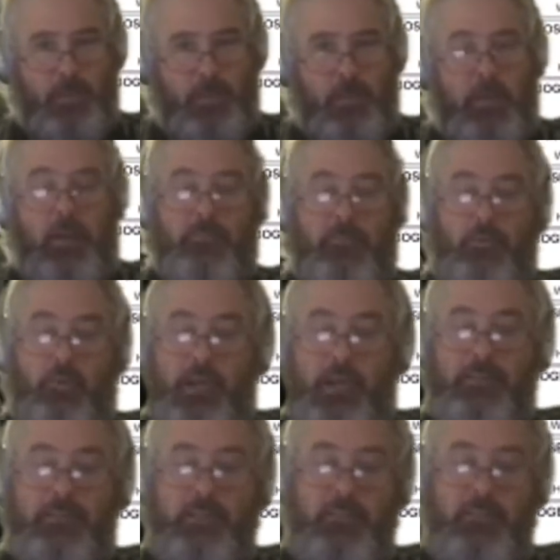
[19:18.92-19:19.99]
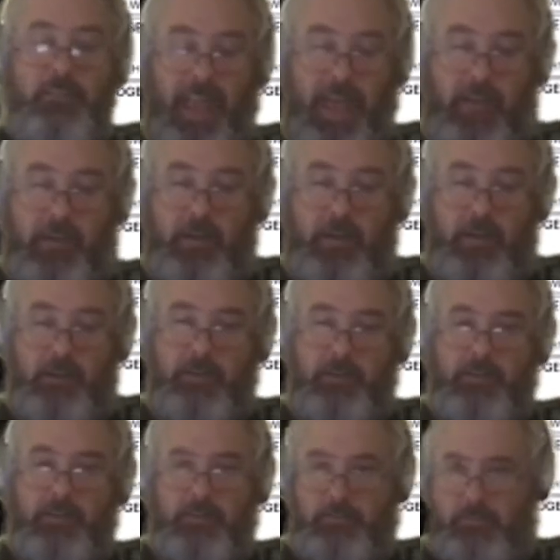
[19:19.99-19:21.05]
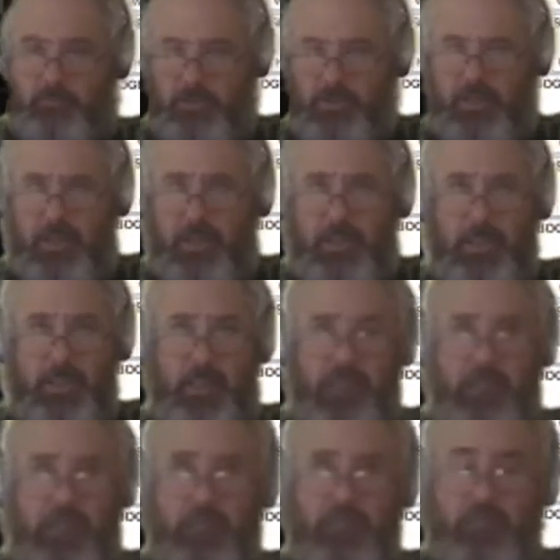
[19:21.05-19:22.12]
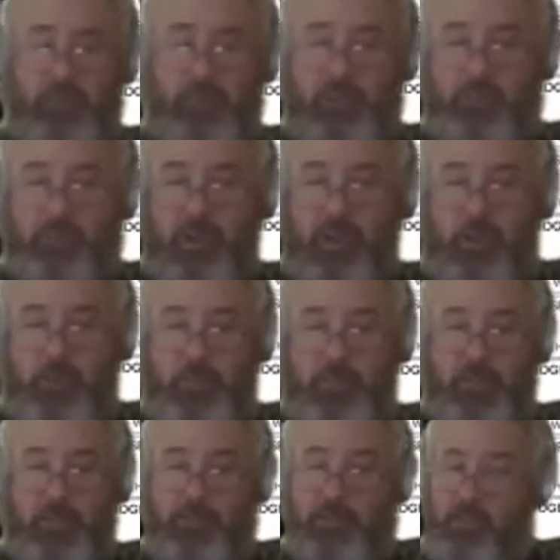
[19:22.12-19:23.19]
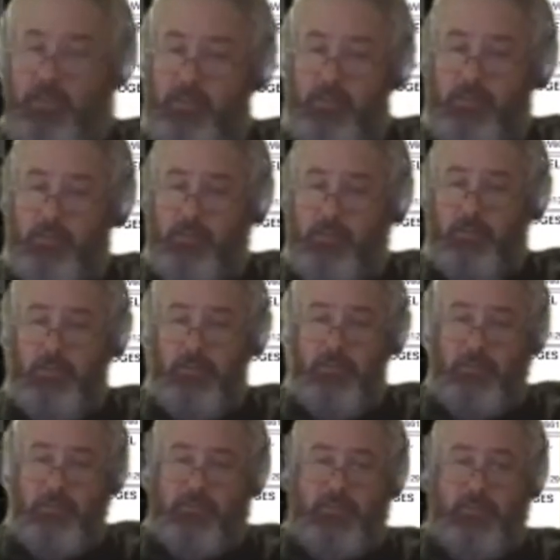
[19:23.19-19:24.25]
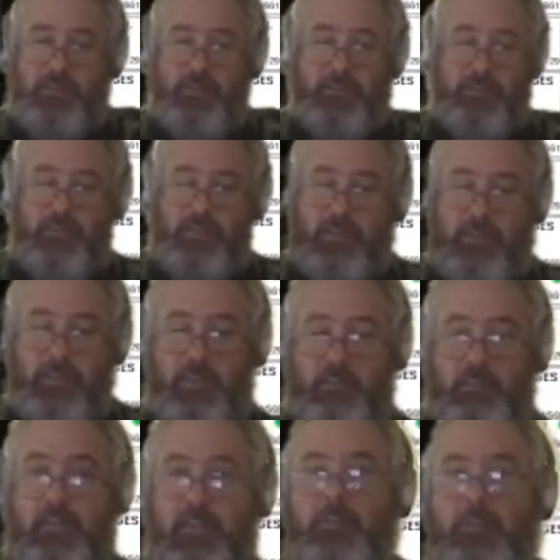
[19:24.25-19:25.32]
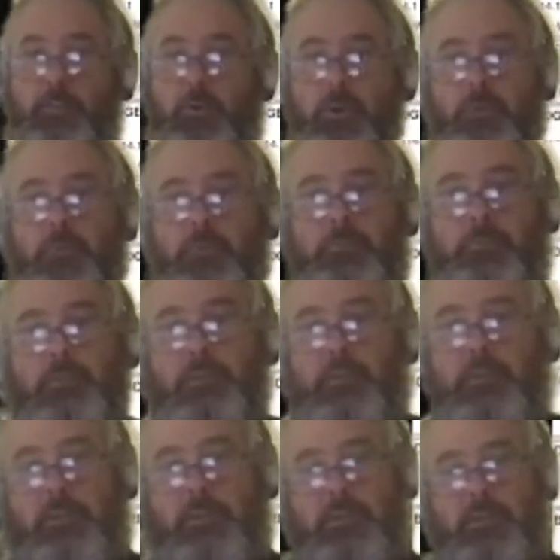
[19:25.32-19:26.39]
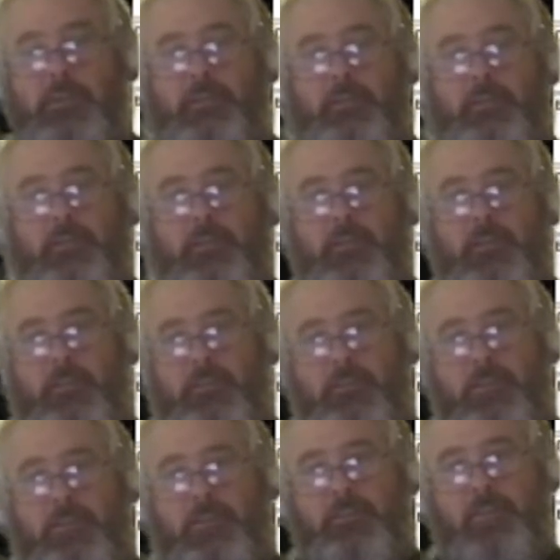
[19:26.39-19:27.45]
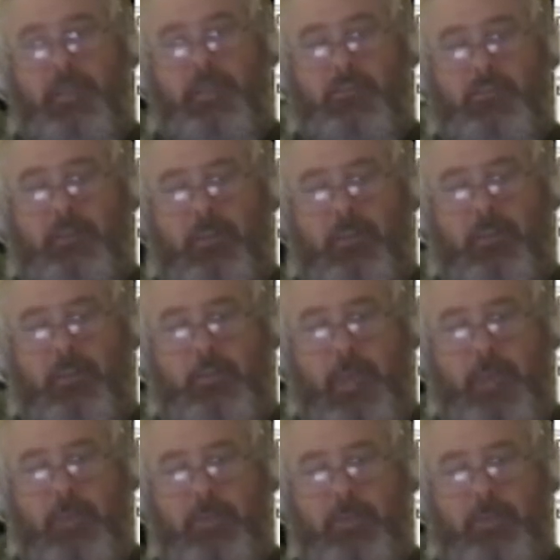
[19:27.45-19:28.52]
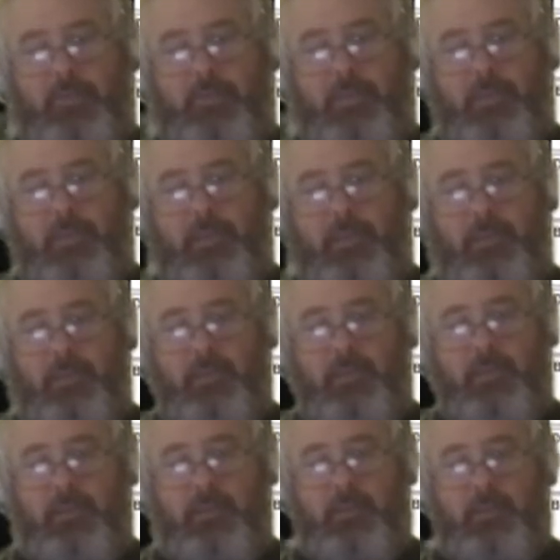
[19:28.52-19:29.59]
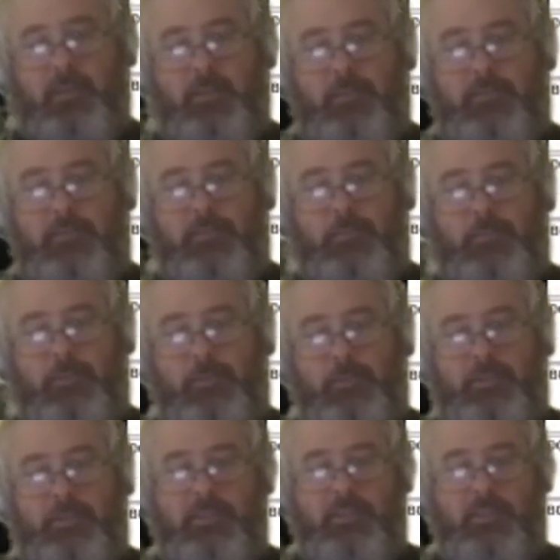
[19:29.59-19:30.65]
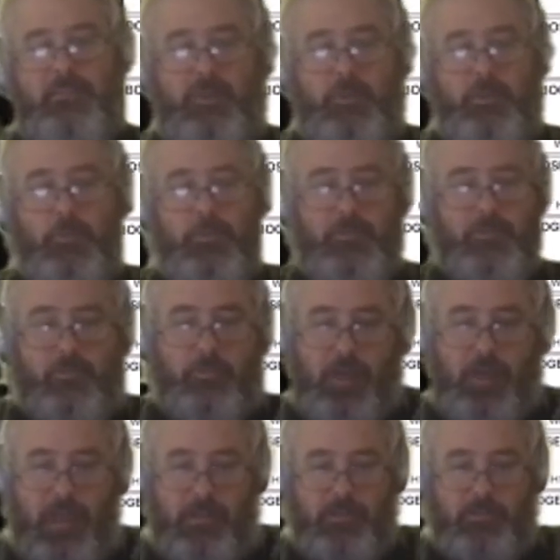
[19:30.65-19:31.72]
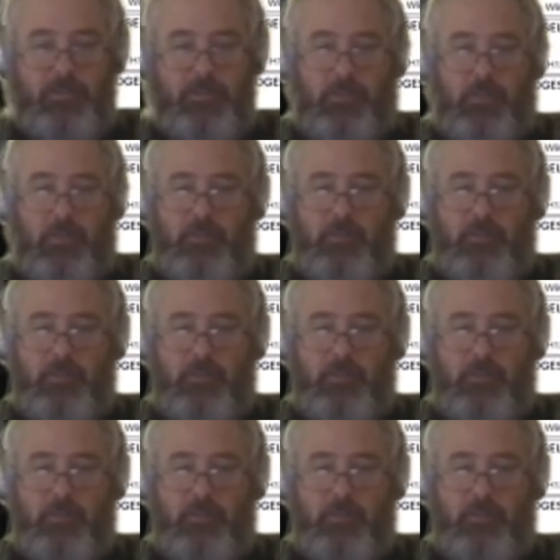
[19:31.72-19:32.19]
forecast every hour for a 24-hour period. So you can see here down the bottom left-hand side of the map, you can see the little symbol and it says 3.4 hours ago.